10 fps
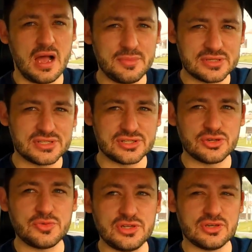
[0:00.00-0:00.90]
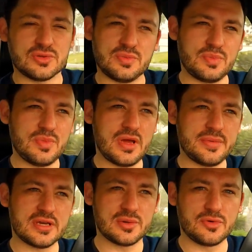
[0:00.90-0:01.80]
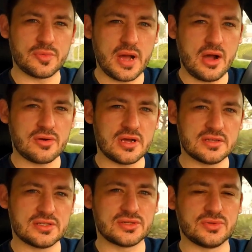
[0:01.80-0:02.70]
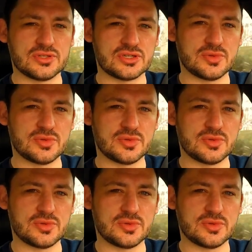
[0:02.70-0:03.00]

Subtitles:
I'm assuming you can maybe get more power out of the twin